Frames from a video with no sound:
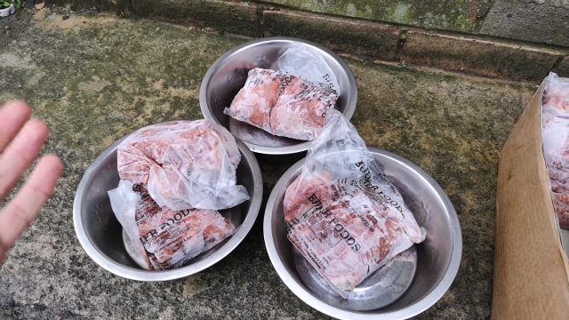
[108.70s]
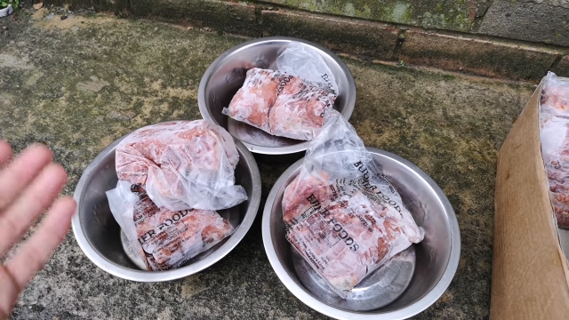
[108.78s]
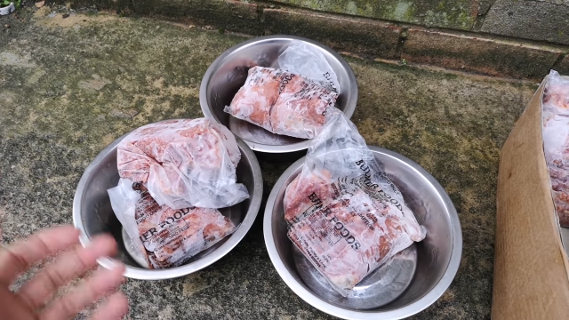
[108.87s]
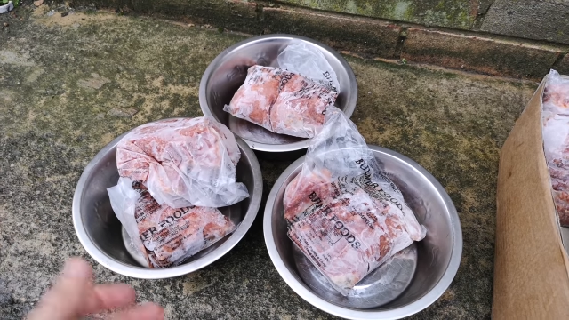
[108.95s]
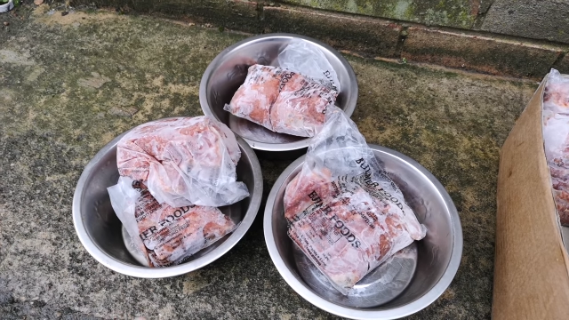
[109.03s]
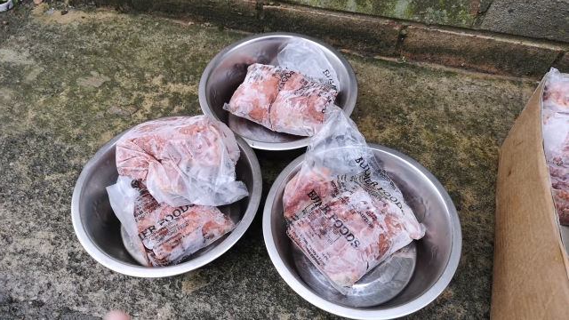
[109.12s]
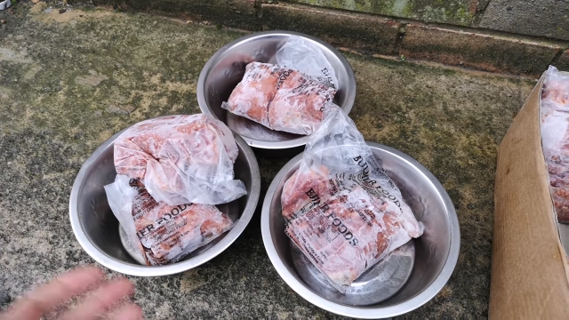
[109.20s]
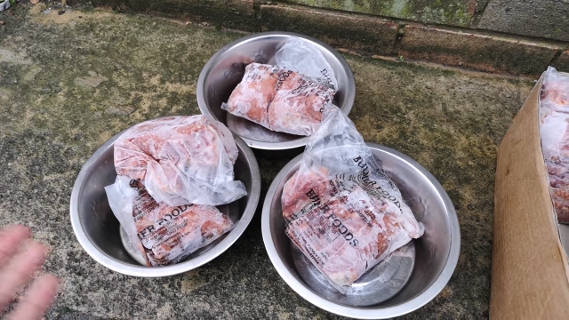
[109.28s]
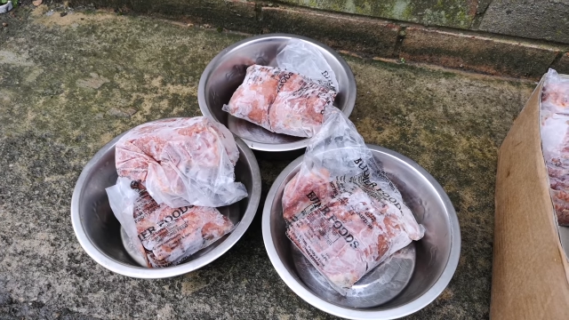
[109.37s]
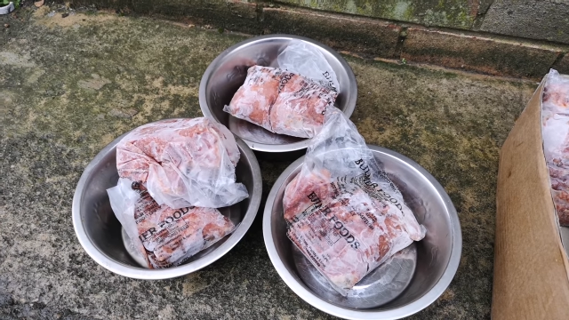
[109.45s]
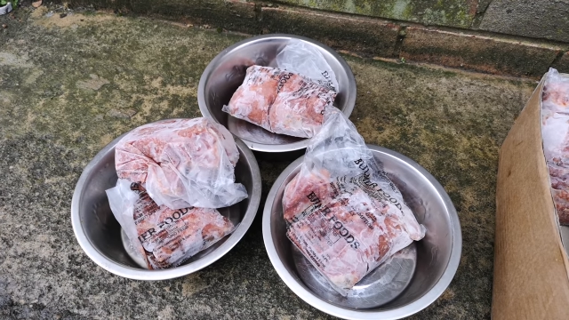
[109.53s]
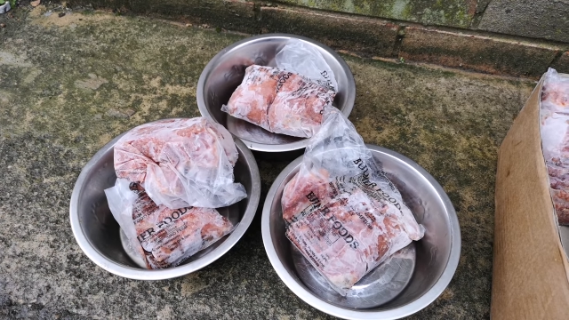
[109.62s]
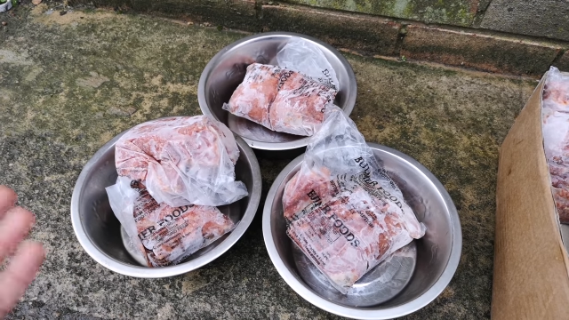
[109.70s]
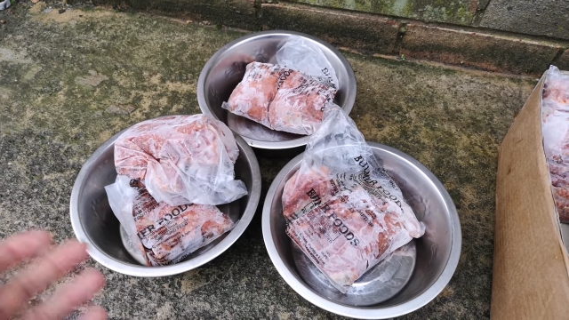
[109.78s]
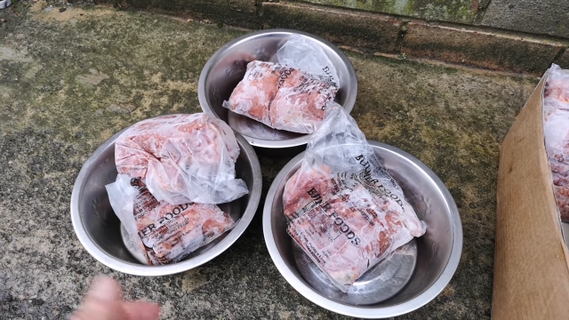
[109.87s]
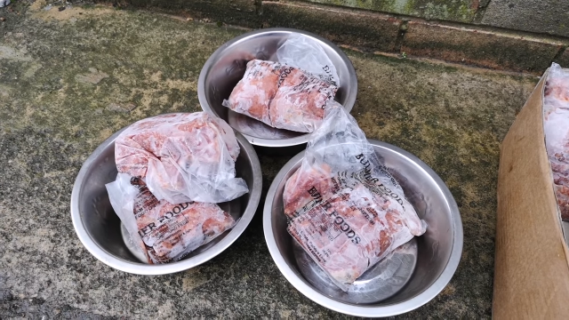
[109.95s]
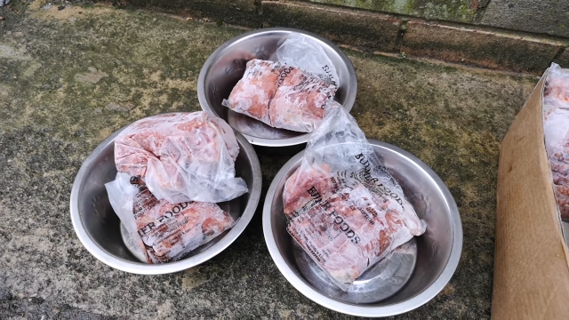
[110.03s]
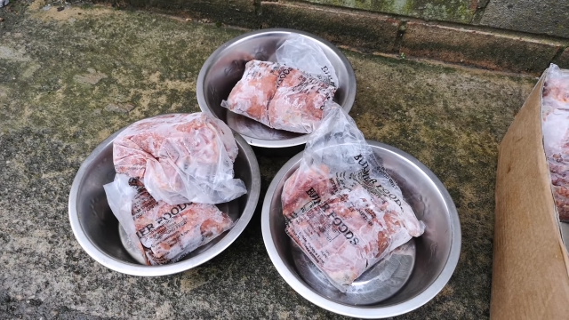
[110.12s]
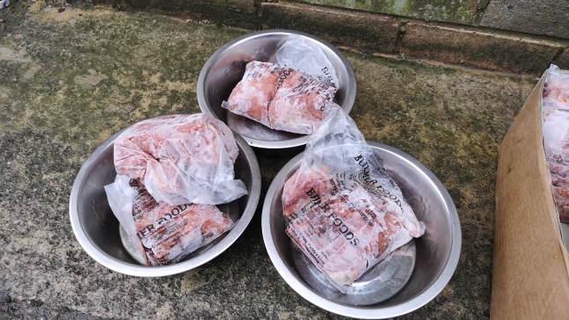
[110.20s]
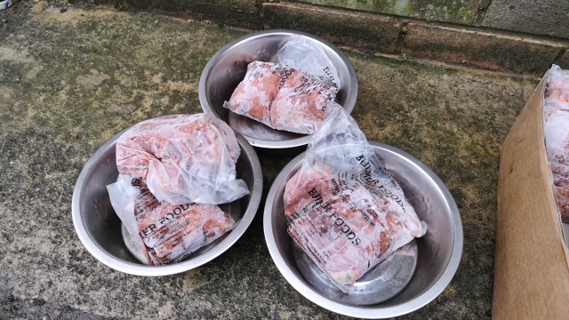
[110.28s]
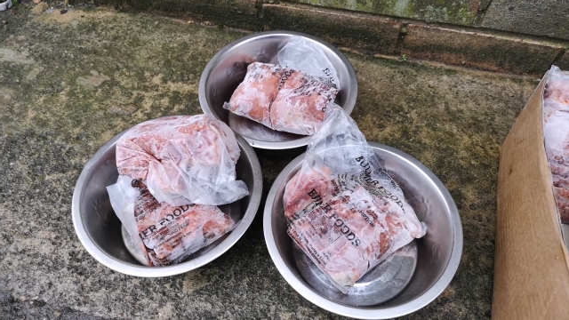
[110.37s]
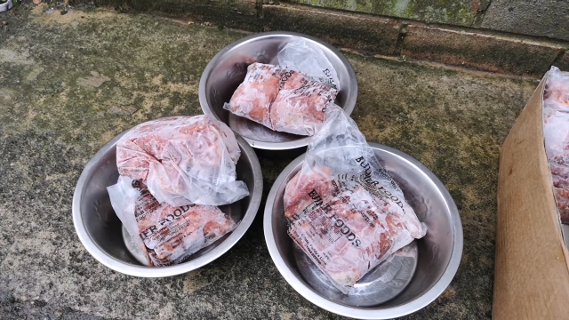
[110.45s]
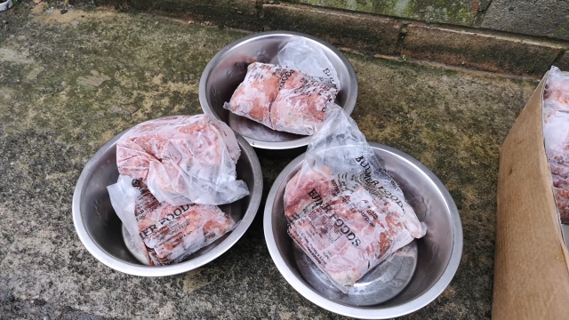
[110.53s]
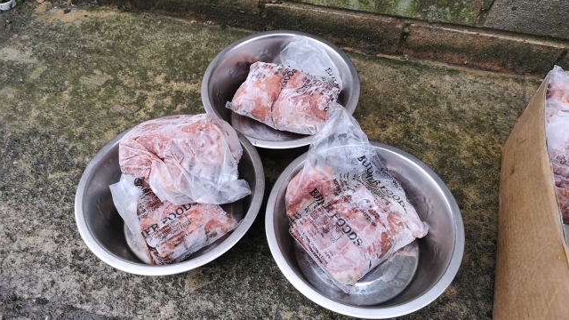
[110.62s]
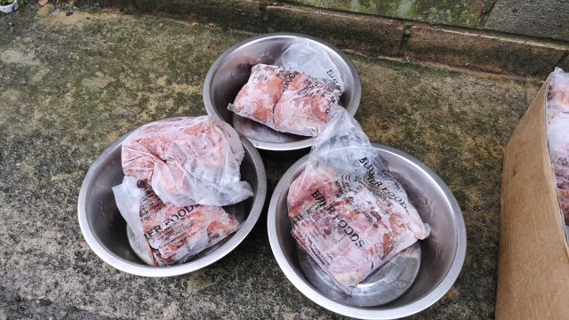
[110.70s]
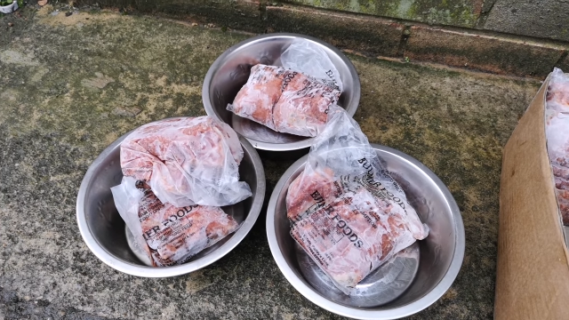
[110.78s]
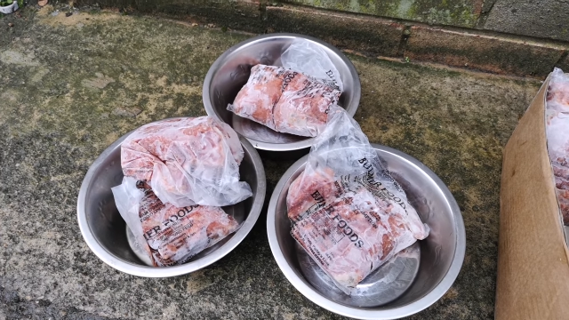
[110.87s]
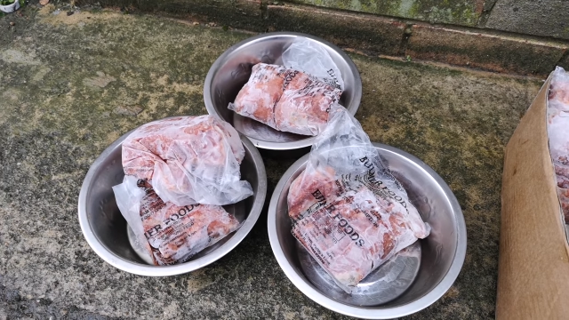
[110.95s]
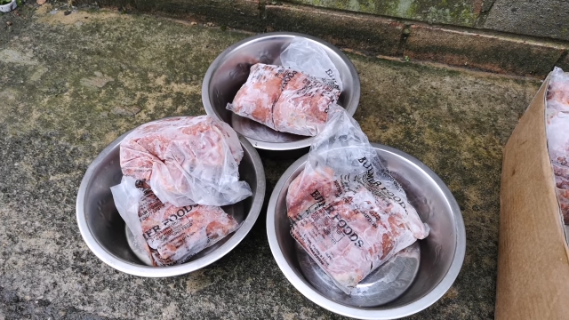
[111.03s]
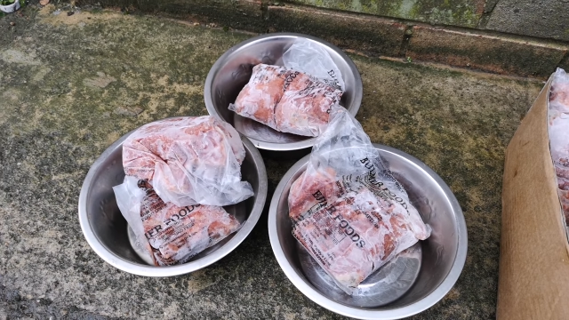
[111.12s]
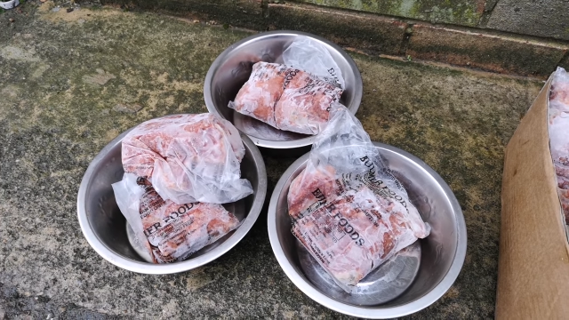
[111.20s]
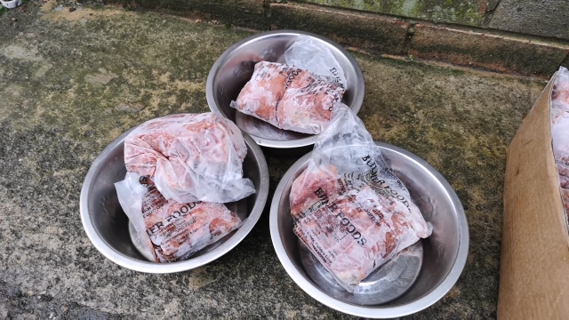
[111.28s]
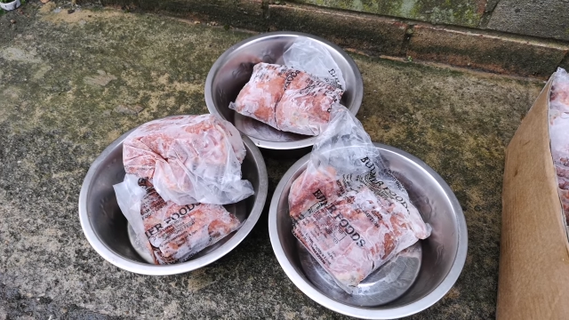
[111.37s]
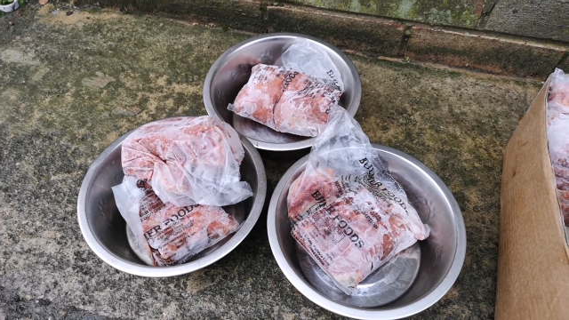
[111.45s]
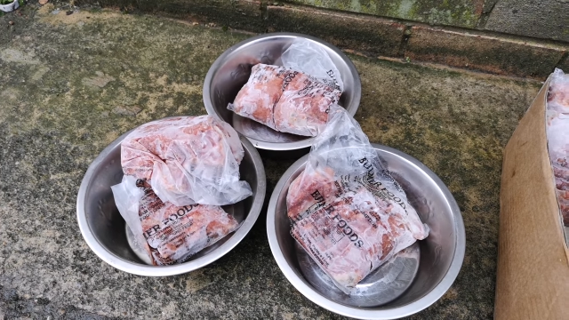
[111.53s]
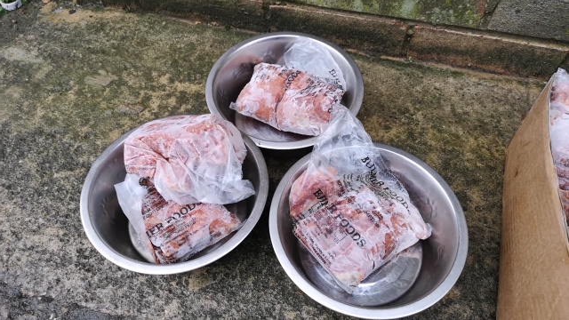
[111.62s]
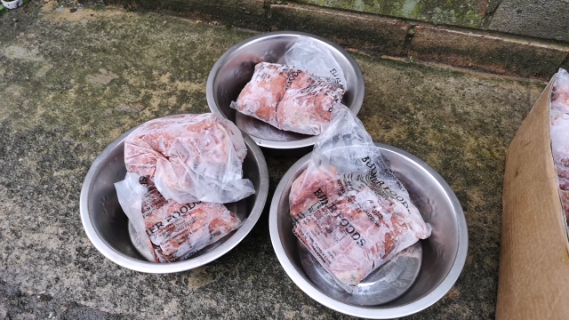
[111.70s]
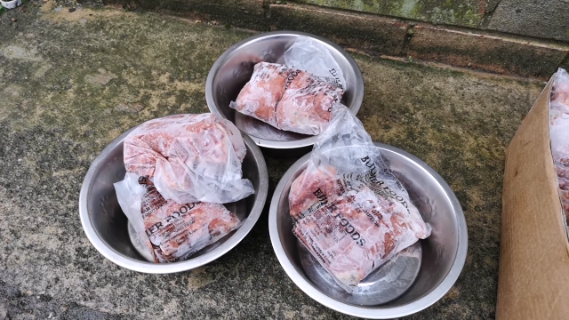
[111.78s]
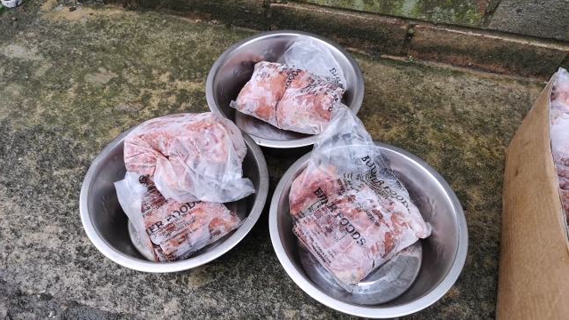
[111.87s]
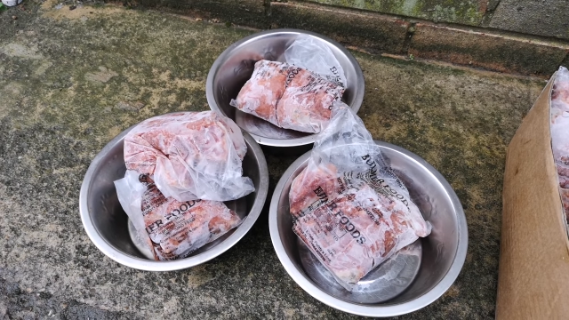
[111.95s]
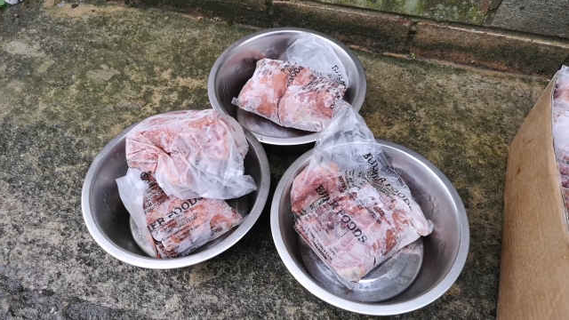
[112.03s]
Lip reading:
No face is visible, so there are no lips to read.